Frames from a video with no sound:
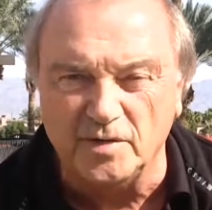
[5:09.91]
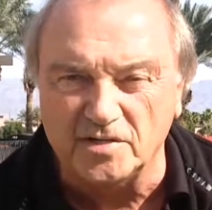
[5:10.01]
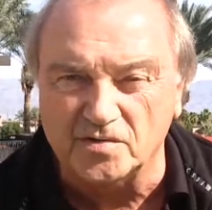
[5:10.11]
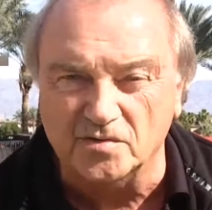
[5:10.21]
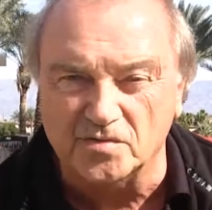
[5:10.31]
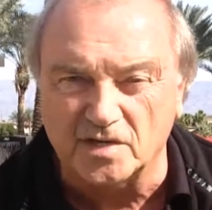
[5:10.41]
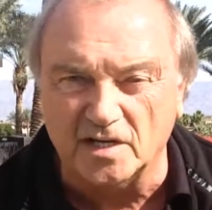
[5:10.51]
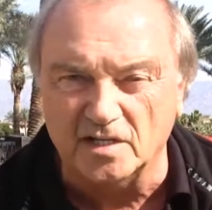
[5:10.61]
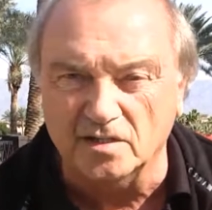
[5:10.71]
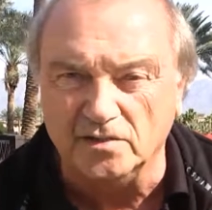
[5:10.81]
base of
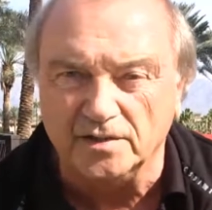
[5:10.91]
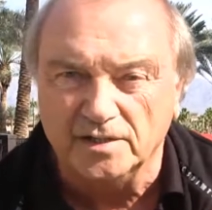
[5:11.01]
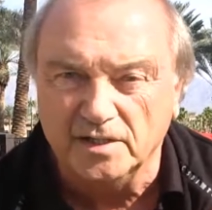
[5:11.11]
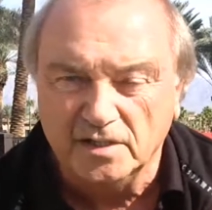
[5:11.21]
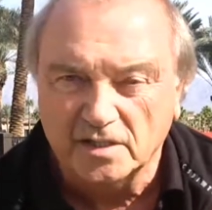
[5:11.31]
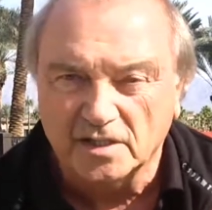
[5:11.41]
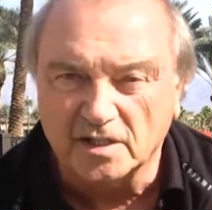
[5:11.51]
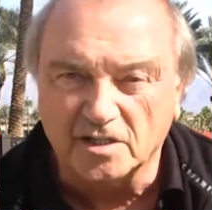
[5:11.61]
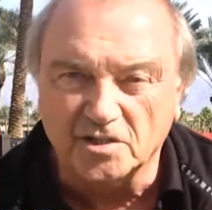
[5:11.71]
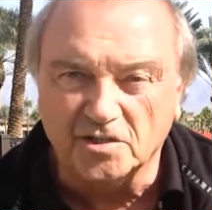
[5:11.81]
sand
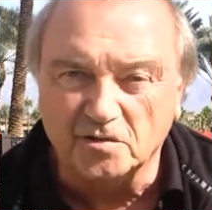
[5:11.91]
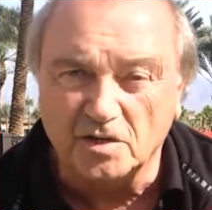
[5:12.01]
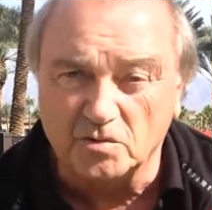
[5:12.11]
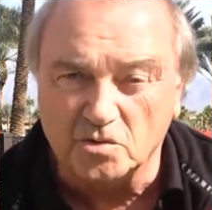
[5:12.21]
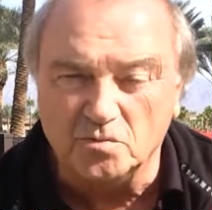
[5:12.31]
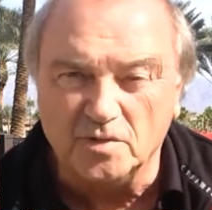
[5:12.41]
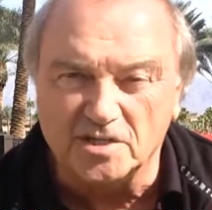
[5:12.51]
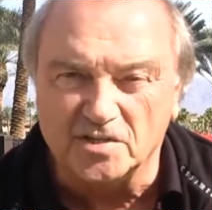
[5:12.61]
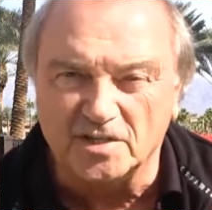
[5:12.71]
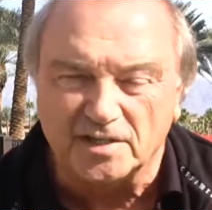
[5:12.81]
and you have a good
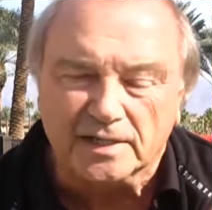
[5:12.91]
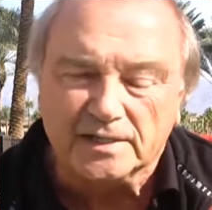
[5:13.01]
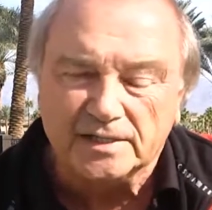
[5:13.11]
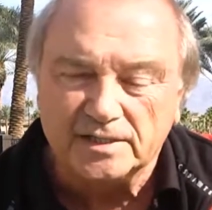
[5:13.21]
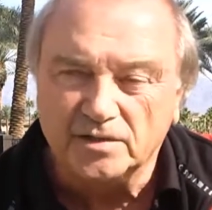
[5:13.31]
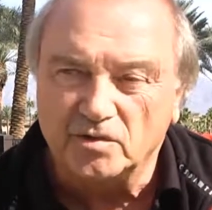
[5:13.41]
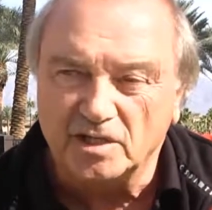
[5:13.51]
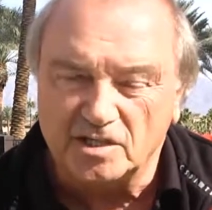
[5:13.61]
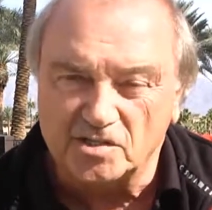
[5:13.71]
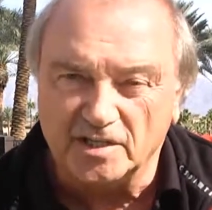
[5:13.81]
budget, you can
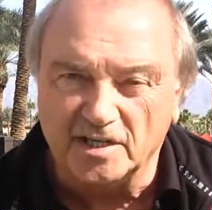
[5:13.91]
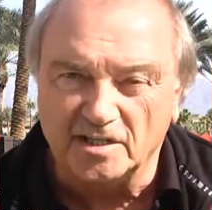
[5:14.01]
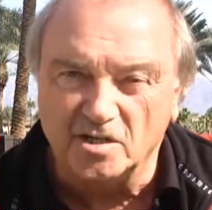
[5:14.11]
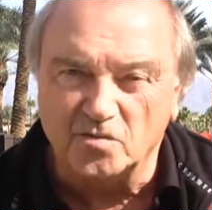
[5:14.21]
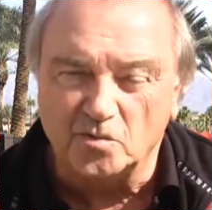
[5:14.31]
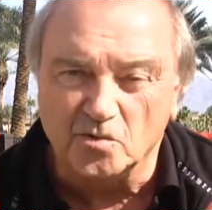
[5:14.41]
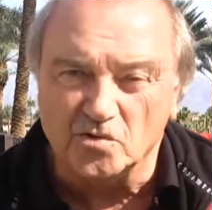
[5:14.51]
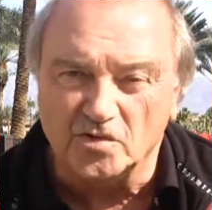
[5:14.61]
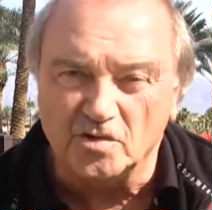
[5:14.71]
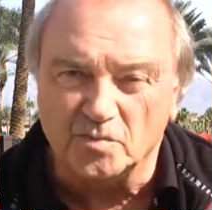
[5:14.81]
actually get a golf
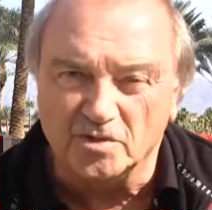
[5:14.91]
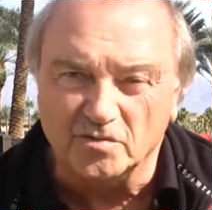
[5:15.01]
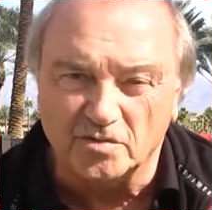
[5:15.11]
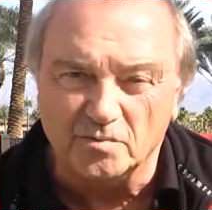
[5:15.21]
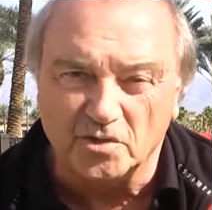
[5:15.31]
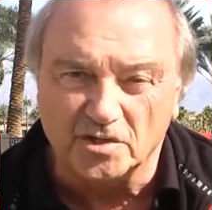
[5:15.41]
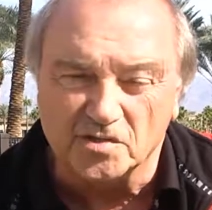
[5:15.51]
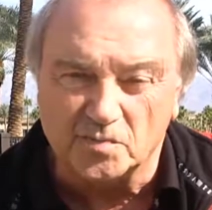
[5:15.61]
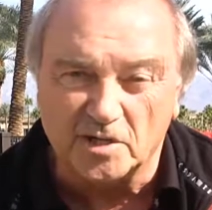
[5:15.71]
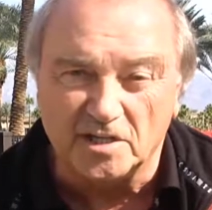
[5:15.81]
course open from putting a
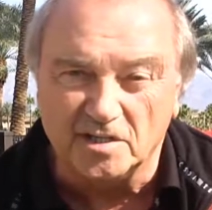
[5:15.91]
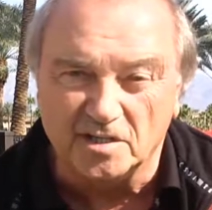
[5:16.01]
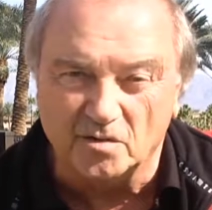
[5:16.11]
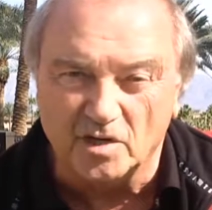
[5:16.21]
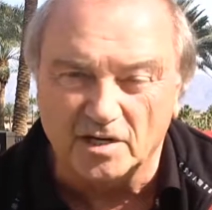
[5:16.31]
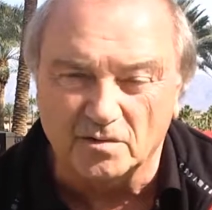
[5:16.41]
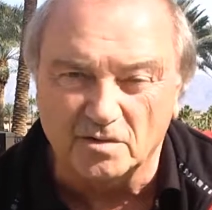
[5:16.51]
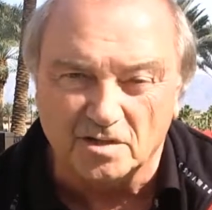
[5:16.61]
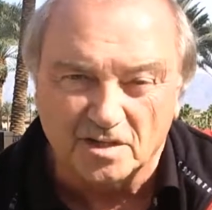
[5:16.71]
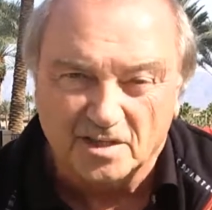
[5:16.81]
spade in the ground,